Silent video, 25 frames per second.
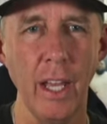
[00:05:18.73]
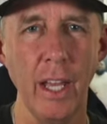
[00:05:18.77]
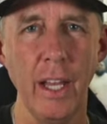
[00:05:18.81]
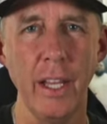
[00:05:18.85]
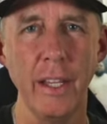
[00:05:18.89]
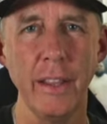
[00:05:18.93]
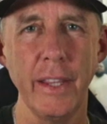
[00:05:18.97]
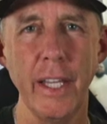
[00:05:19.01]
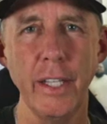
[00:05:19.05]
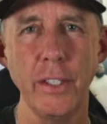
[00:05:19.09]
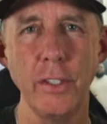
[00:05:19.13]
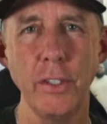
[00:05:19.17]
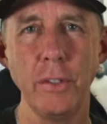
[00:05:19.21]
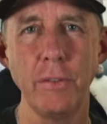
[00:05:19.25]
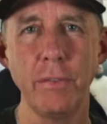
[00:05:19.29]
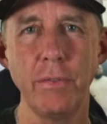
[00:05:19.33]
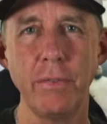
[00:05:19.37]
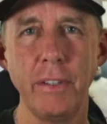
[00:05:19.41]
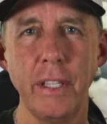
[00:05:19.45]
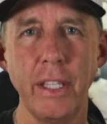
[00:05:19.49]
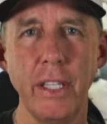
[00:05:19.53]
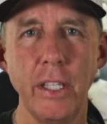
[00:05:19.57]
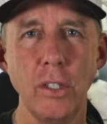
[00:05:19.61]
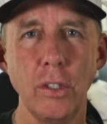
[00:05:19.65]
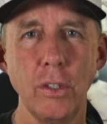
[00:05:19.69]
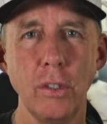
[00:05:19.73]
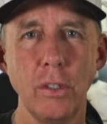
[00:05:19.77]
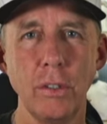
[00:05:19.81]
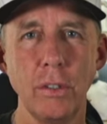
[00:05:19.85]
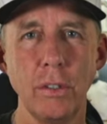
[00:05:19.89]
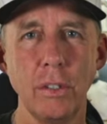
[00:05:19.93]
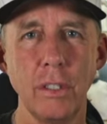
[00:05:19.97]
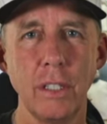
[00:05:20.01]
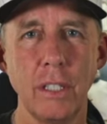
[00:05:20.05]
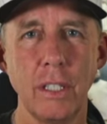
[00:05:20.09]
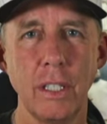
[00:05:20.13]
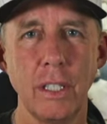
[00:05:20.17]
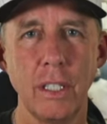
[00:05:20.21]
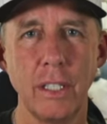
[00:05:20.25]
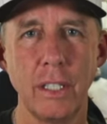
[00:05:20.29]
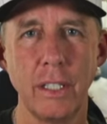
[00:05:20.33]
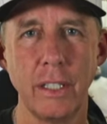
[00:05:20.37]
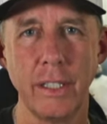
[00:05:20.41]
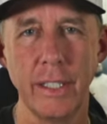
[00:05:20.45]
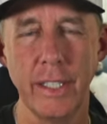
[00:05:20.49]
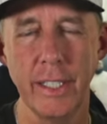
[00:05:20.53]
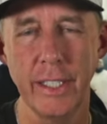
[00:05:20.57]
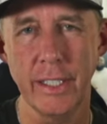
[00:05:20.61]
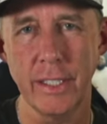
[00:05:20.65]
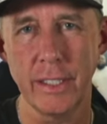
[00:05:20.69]
That you feel
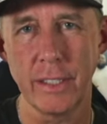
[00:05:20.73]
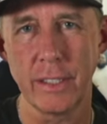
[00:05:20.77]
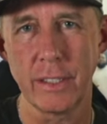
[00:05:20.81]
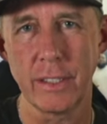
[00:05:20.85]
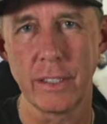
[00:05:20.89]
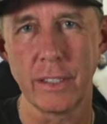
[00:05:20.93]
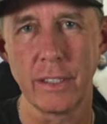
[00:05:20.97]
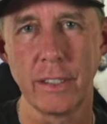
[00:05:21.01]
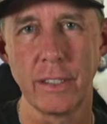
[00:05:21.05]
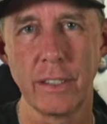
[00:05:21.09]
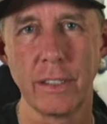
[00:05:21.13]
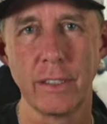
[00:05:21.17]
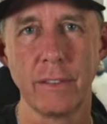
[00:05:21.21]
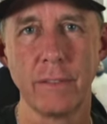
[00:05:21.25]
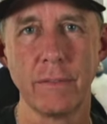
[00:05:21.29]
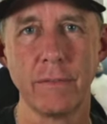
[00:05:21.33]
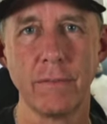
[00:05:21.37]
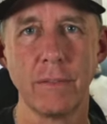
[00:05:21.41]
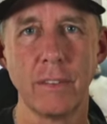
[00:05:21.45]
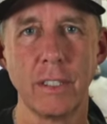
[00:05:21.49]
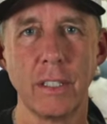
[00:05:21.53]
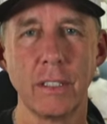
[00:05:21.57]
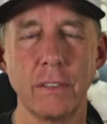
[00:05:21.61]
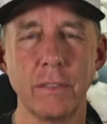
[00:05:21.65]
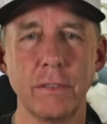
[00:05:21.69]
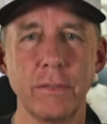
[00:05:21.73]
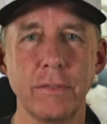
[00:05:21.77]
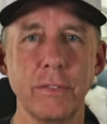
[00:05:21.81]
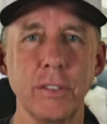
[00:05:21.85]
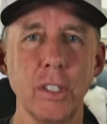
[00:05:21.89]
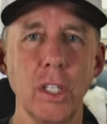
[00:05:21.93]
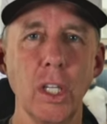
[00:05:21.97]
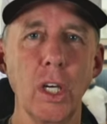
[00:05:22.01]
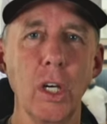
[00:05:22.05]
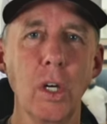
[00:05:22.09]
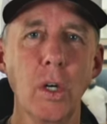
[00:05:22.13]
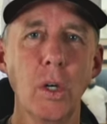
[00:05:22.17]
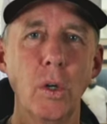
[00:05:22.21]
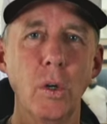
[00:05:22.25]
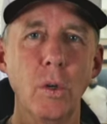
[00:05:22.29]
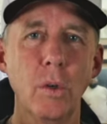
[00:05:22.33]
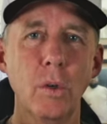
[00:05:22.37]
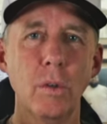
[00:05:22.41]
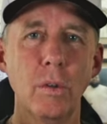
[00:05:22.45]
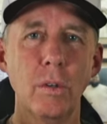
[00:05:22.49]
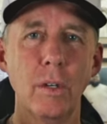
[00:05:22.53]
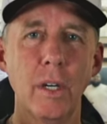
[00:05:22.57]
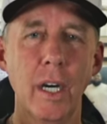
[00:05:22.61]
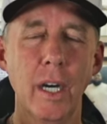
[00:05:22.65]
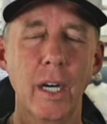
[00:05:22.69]
this
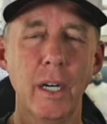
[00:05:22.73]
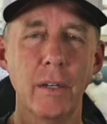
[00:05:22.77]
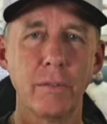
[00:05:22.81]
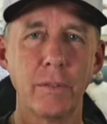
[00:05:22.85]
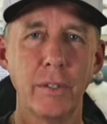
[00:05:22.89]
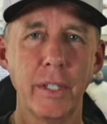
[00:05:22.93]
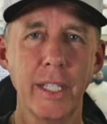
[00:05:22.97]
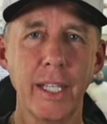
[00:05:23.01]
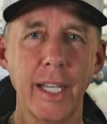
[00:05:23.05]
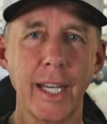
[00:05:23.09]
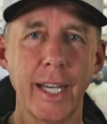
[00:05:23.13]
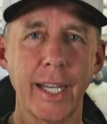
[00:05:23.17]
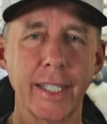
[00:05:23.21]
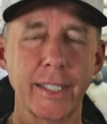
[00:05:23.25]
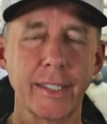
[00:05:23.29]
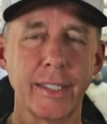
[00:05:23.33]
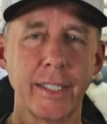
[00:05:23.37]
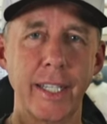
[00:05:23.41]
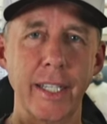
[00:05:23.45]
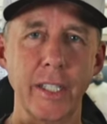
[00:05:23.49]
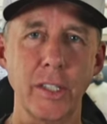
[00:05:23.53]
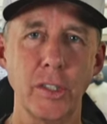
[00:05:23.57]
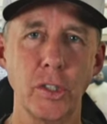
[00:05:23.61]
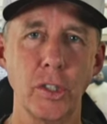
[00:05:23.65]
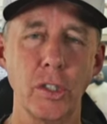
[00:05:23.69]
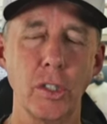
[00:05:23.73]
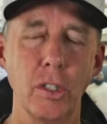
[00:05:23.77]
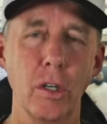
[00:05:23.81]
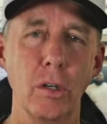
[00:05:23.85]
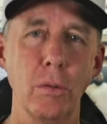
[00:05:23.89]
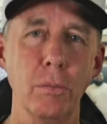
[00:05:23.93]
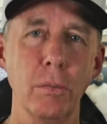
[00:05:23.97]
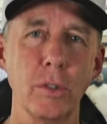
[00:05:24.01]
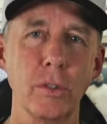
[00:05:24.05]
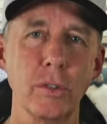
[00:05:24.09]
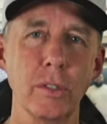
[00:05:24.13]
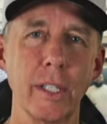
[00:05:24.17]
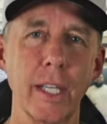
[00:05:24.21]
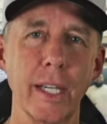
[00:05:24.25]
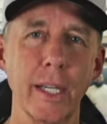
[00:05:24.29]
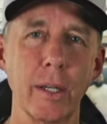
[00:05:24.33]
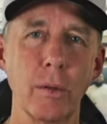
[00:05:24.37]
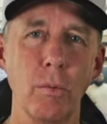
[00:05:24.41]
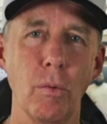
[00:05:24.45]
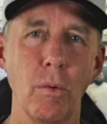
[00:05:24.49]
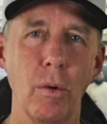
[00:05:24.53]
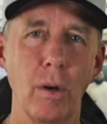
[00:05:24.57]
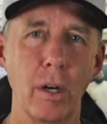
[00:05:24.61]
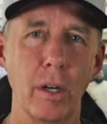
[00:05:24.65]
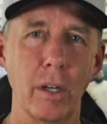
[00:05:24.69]
flow of relaxation, almost like
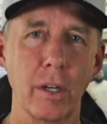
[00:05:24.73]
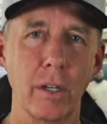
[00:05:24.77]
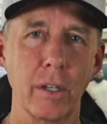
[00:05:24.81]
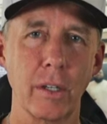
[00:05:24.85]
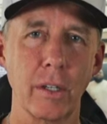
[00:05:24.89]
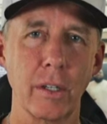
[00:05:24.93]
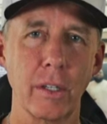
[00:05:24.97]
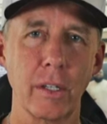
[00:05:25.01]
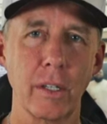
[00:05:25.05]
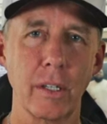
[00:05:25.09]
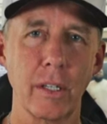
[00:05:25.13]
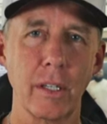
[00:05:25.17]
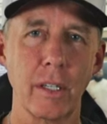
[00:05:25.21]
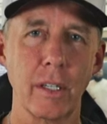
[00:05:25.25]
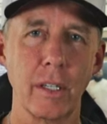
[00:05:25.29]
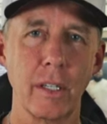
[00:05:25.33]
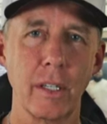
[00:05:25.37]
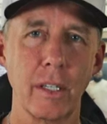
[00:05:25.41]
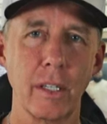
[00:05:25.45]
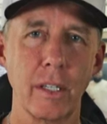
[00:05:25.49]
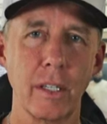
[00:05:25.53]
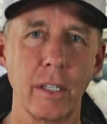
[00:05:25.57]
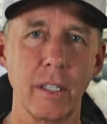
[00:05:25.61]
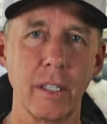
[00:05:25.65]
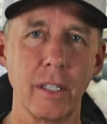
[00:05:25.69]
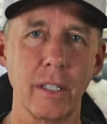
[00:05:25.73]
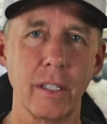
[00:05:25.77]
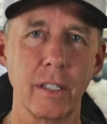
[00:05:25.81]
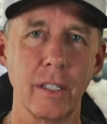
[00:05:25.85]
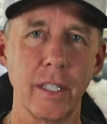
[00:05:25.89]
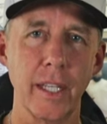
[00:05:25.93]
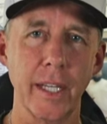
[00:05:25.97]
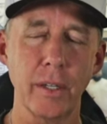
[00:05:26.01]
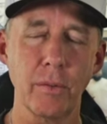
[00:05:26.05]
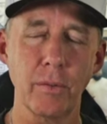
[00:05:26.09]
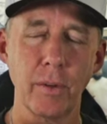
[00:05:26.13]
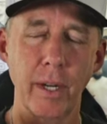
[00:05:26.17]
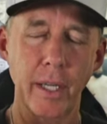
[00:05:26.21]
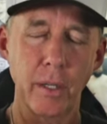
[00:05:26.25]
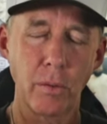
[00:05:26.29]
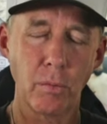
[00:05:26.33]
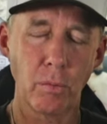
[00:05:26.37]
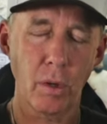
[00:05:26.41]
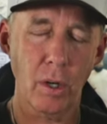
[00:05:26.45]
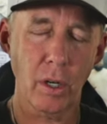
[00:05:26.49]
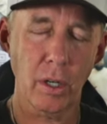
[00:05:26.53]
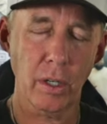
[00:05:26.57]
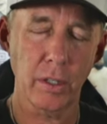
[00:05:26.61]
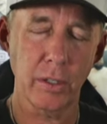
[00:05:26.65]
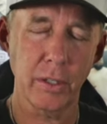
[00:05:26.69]
water, like
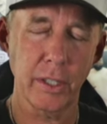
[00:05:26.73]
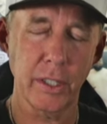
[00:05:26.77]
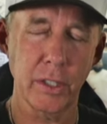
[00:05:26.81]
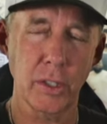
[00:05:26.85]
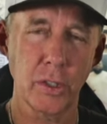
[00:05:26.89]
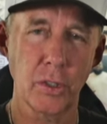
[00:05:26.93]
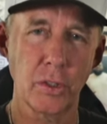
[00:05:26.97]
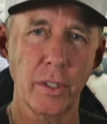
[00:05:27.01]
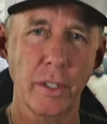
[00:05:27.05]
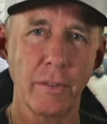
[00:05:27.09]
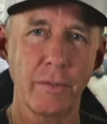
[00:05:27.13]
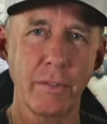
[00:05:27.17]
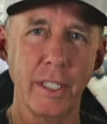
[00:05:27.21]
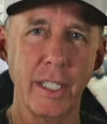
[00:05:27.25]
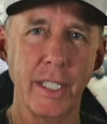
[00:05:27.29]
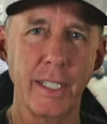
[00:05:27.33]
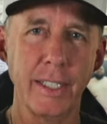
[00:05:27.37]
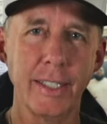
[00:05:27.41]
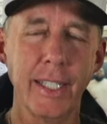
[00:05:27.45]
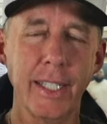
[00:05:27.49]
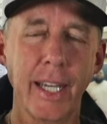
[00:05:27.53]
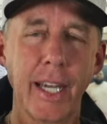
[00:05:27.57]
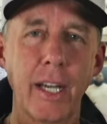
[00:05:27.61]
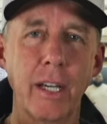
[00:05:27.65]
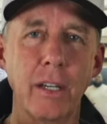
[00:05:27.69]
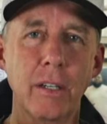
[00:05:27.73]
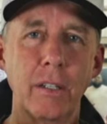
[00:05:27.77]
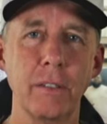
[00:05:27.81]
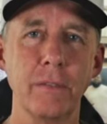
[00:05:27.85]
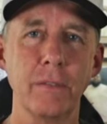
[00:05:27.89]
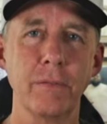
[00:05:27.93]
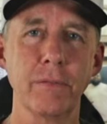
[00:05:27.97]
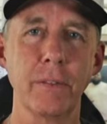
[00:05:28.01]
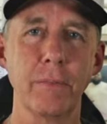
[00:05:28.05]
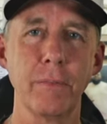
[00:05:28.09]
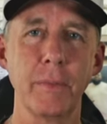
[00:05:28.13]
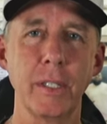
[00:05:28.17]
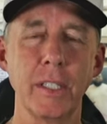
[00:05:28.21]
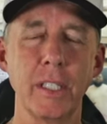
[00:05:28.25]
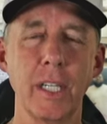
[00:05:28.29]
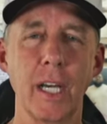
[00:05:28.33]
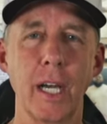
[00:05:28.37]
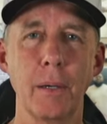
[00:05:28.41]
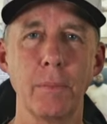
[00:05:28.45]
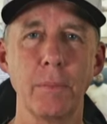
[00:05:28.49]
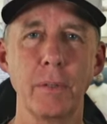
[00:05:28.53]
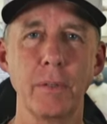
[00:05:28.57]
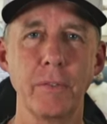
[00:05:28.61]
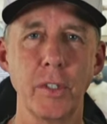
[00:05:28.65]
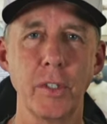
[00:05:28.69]
rainwater that's drifting down from the
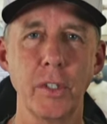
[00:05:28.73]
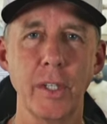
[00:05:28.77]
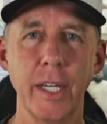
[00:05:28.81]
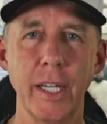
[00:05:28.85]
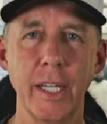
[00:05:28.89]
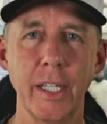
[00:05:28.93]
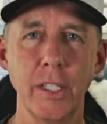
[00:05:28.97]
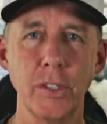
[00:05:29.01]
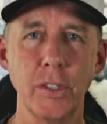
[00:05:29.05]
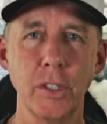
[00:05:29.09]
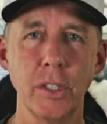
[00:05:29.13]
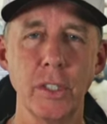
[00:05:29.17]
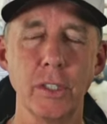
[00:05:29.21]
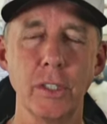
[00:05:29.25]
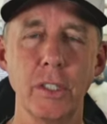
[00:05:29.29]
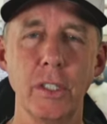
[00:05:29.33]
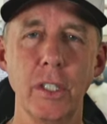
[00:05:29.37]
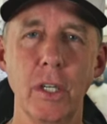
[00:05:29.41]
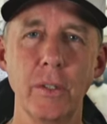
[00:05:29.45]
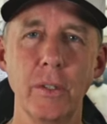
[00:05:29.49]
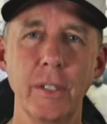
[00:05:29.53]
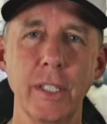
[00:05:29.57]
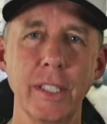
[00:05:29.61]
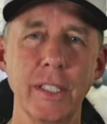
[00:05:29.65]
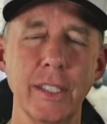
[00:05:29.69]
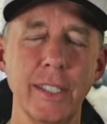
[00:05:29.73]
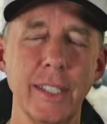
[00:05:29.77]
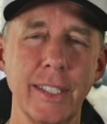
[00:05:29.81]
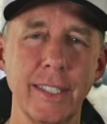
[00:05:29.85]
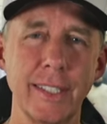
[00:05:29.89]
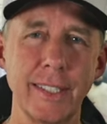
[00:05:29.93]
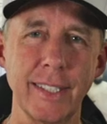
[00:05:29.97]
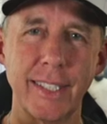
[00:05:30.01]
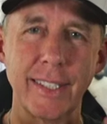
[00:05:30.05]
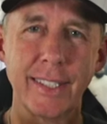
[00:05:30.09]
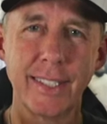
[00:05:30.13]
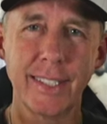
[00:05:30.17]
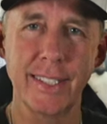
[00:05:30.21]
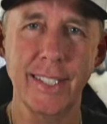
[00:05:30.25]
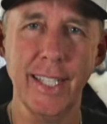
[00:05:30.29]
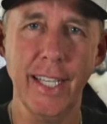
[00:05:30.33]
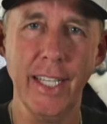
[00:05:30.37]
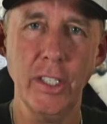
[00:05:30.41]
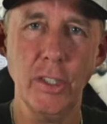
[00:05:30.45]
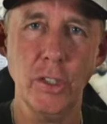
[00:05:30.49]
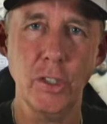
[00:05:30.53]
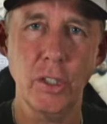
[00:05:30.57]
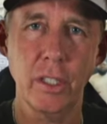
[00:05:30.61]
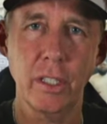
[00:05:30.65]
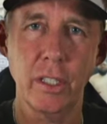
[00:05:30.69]
top of your head. Just notice the
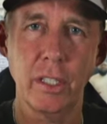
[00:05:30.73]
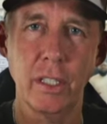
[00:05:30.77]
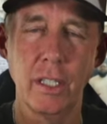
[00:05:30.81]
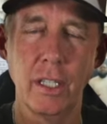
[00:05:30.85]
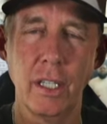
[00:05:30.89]
sensation